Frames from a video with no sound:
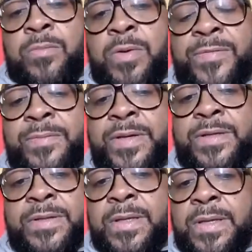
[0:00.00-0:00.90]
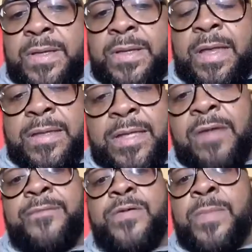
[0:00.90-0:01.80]
brother, but I
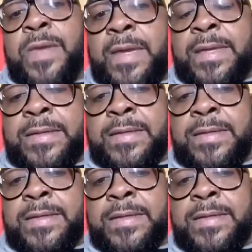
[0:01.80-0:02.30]
love you, man.